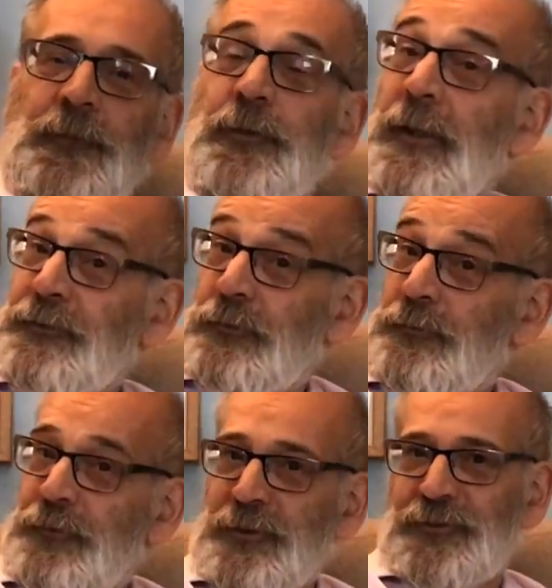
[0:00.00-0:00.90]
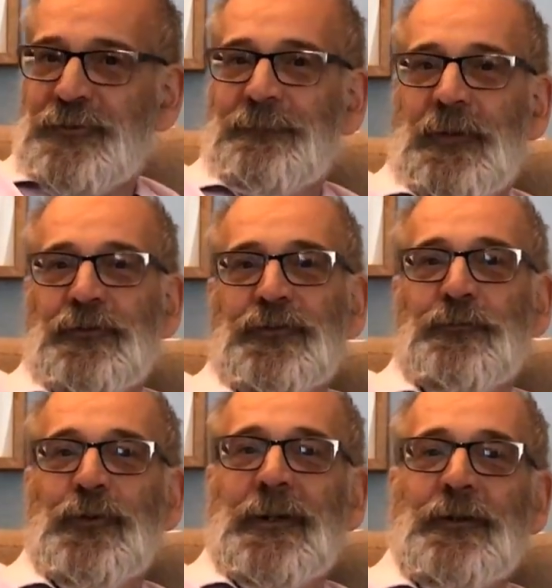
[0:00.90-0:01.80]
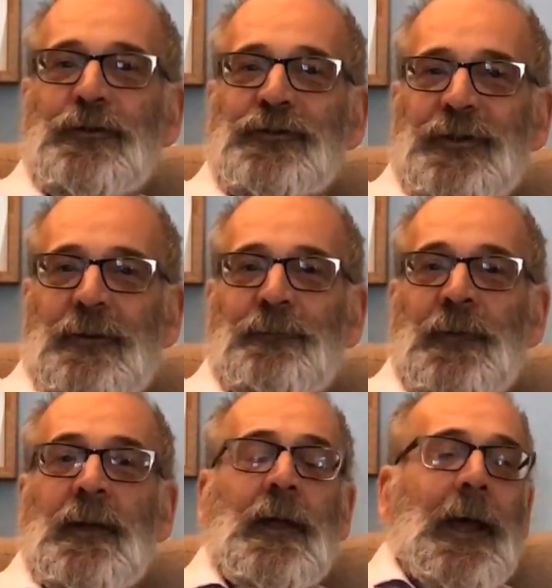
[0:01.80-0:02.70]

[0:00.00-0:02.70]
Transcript: and the National Trust have done some really good stuff,